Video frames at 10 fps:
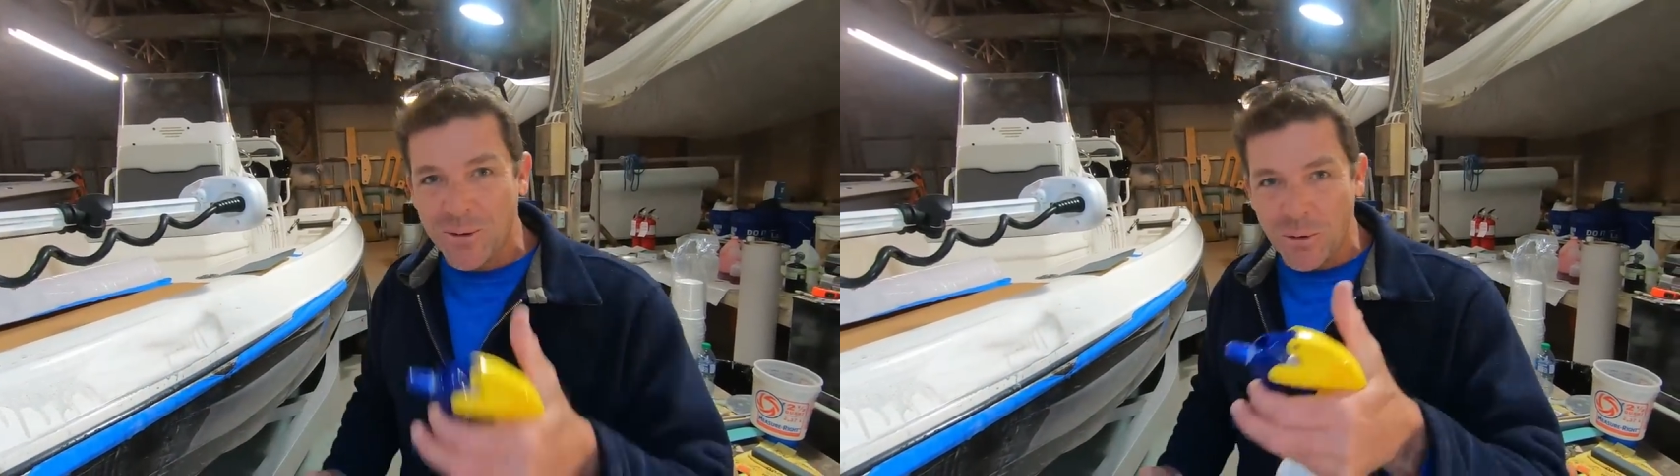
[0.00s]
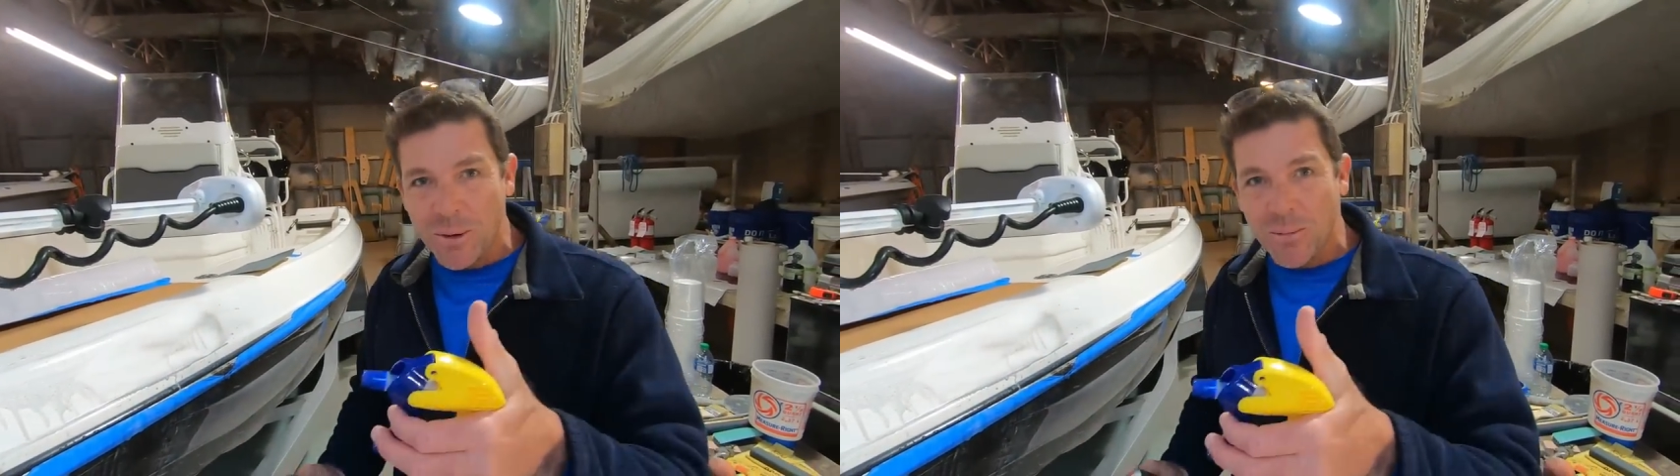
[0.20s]

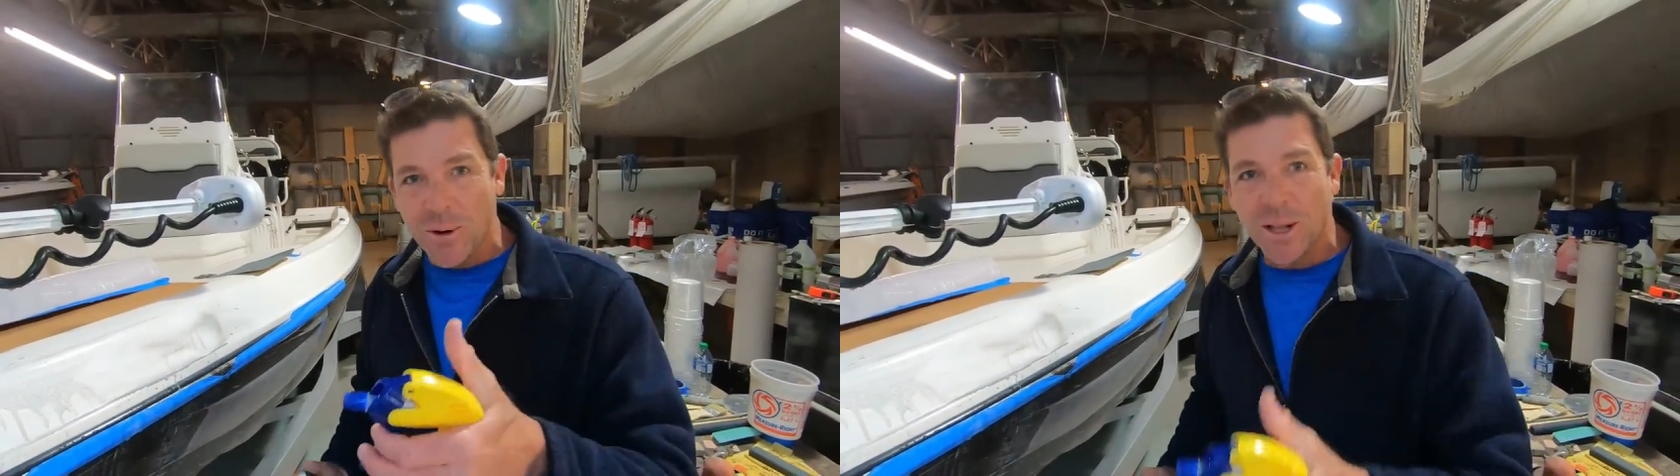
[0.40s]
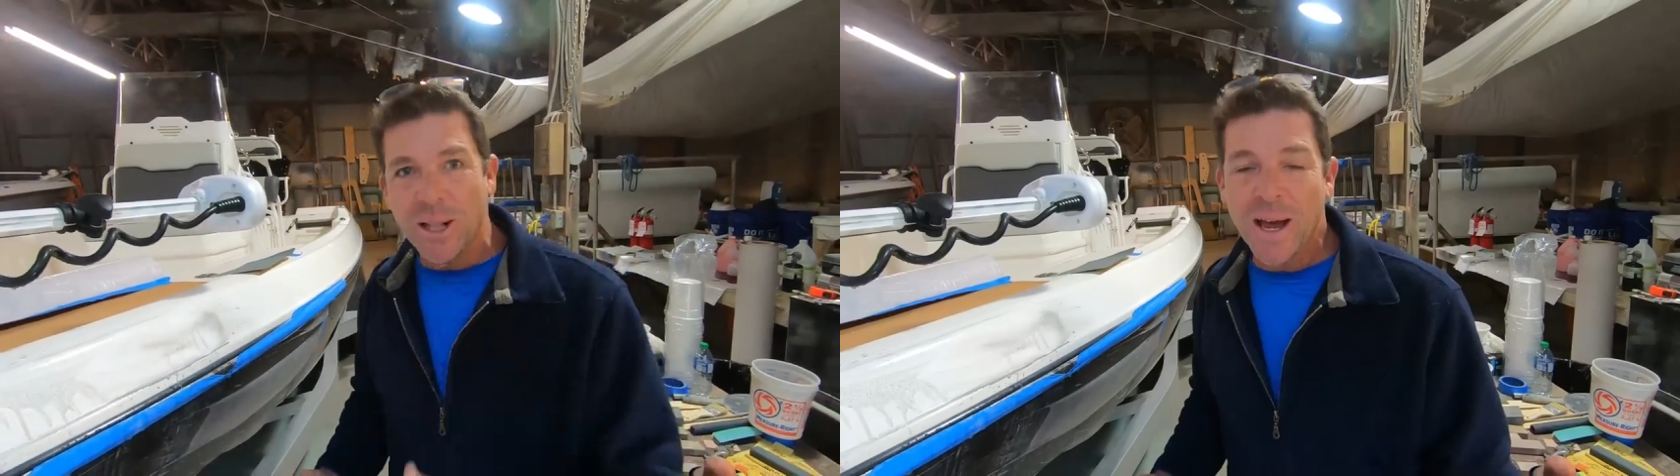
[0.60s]
Remember
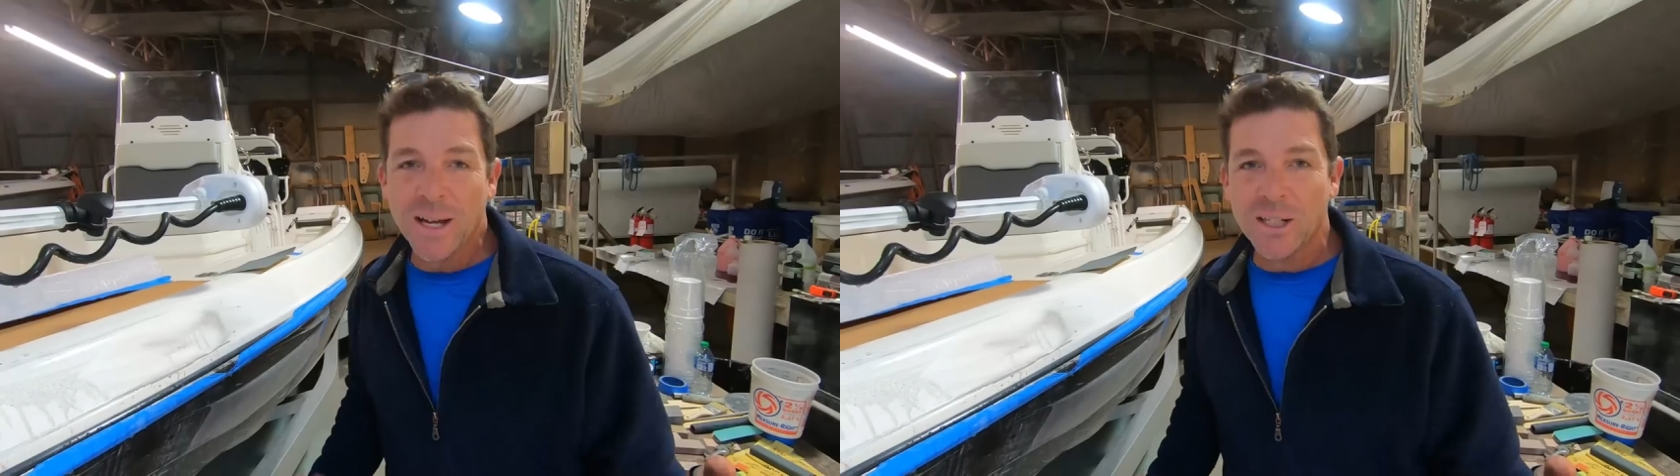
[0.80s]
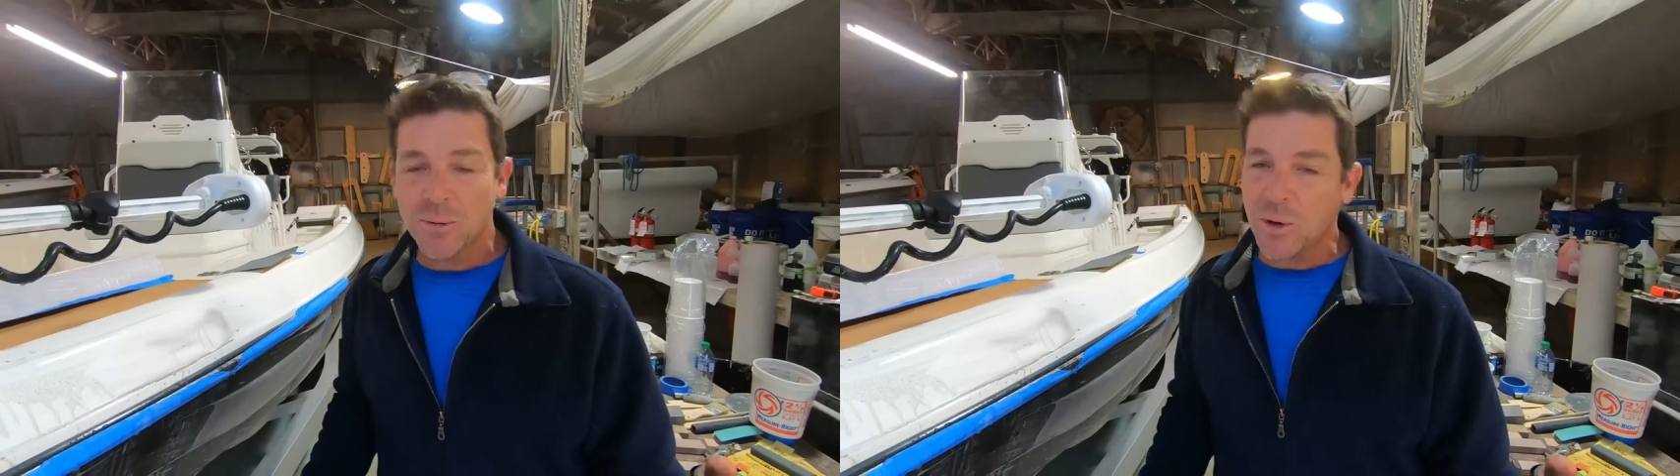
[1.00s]
to
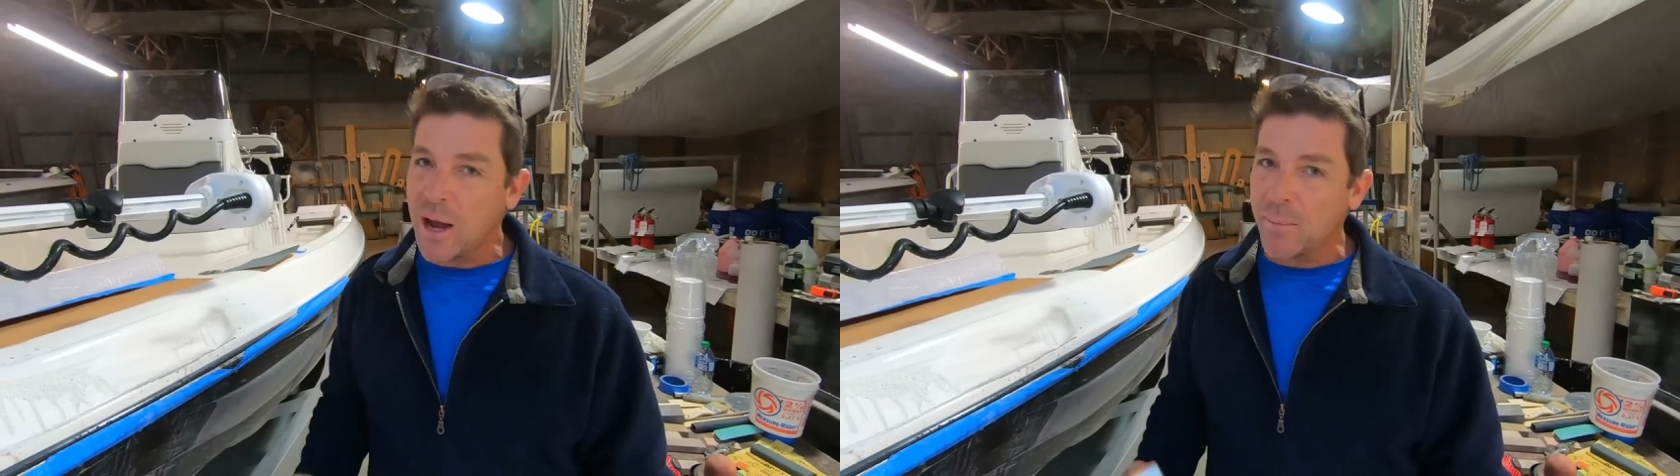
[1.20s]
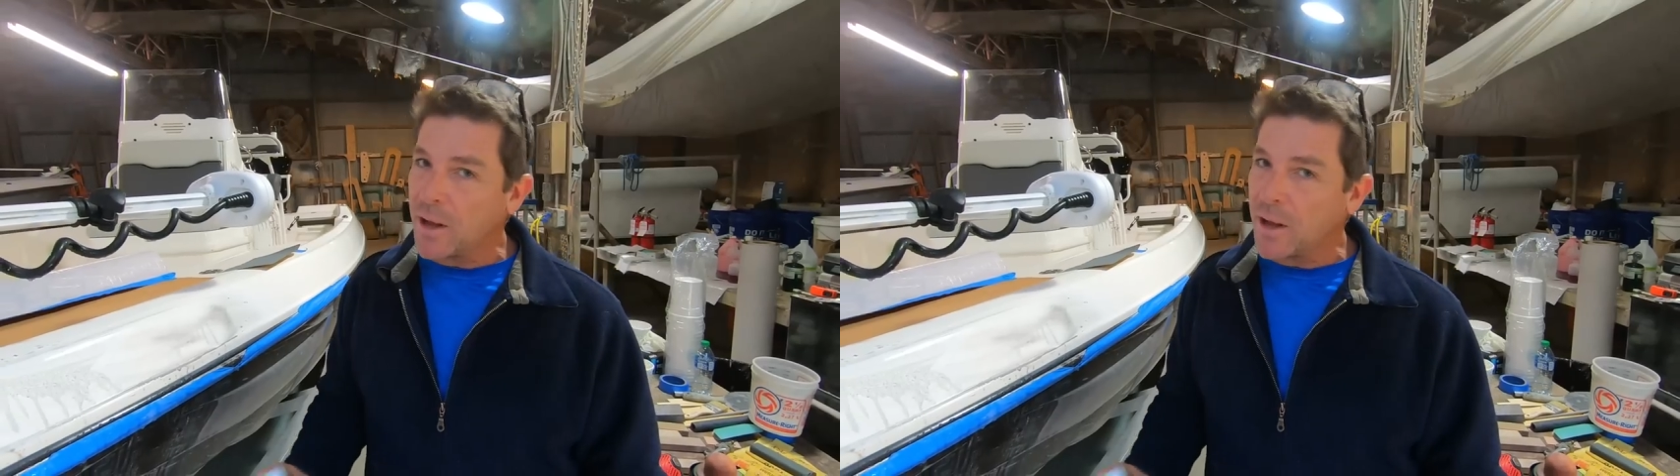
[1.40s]
like, subscribe,